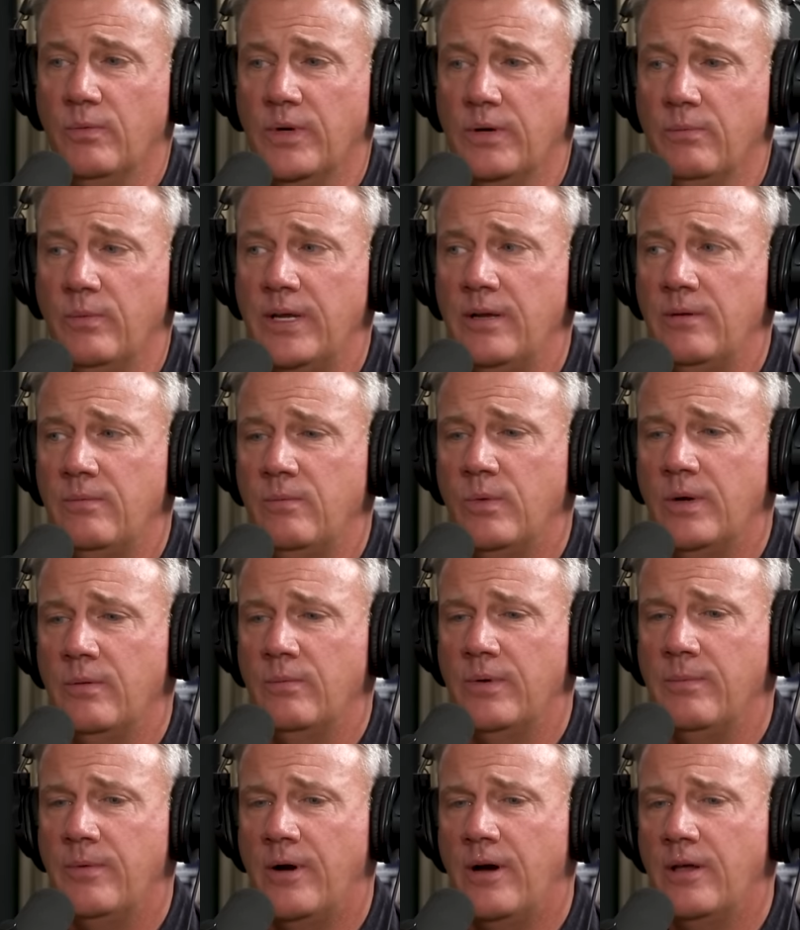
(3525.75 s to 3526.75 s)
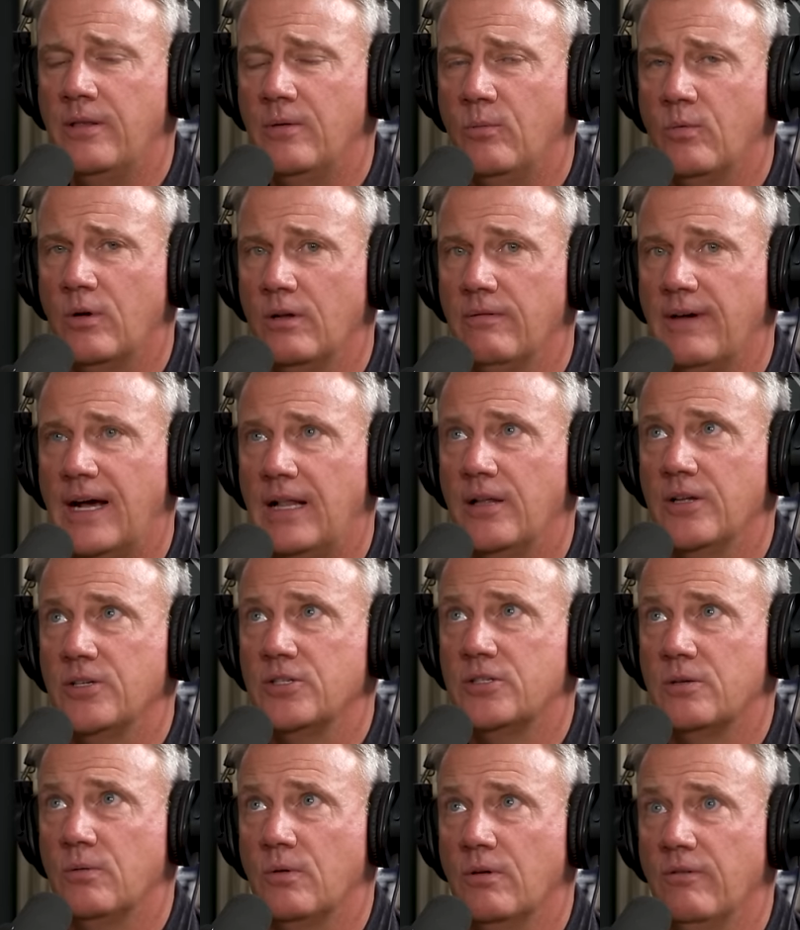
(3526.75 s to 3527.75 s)
When we bought the World of
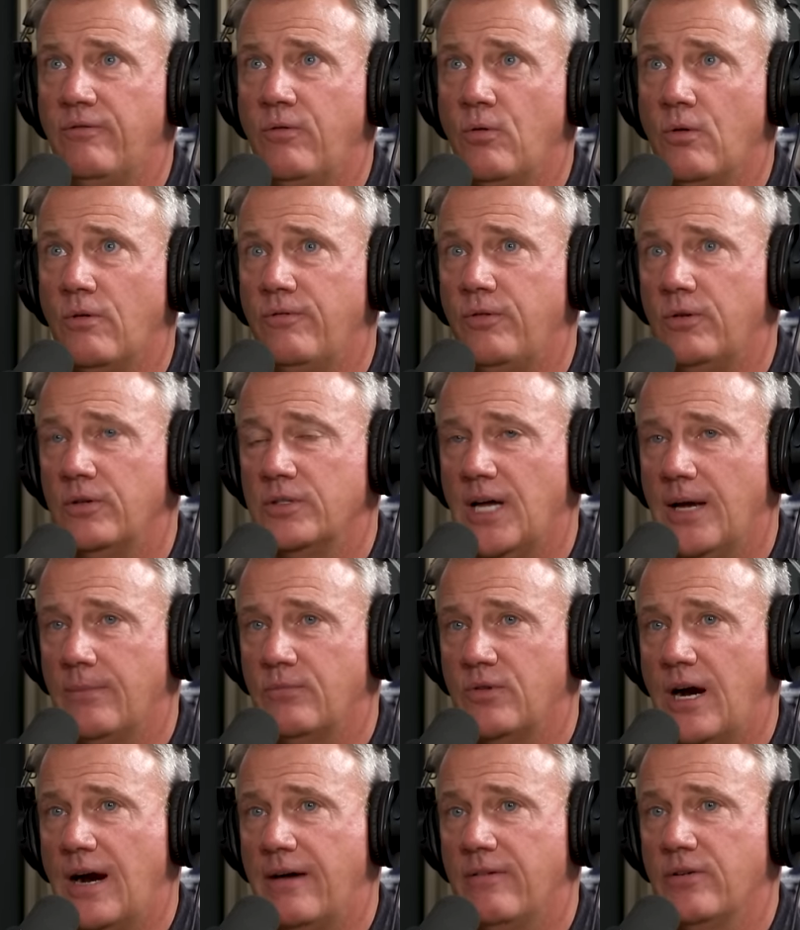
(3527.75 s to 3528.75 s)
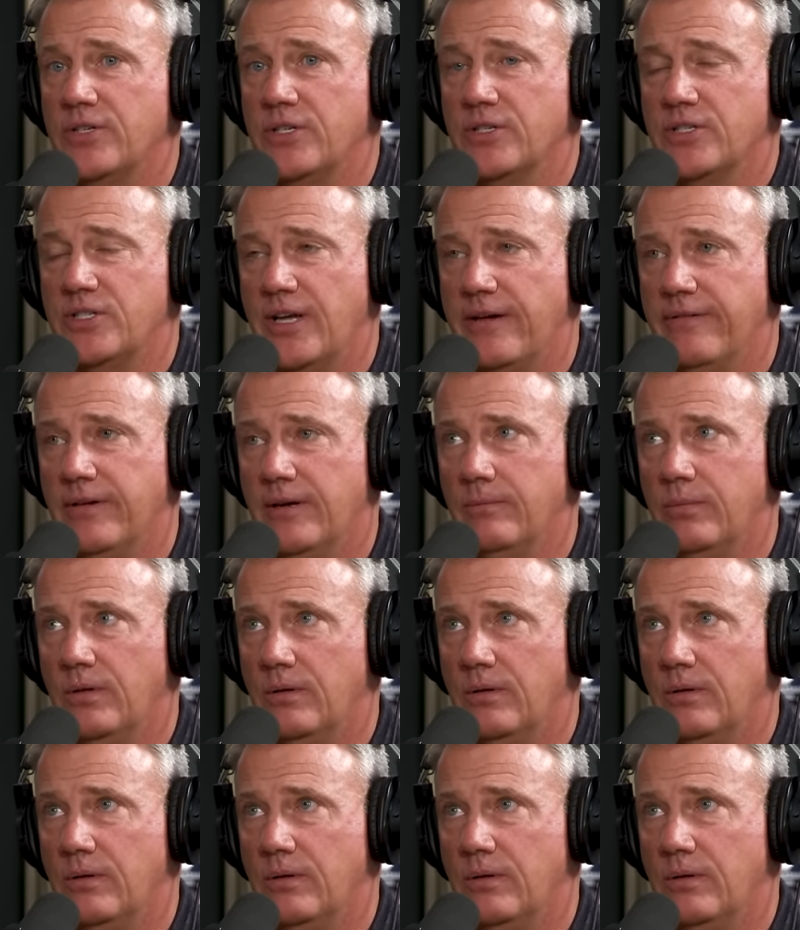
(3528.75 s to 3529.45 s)
Outlaws, there were 4 full-time drivers and 7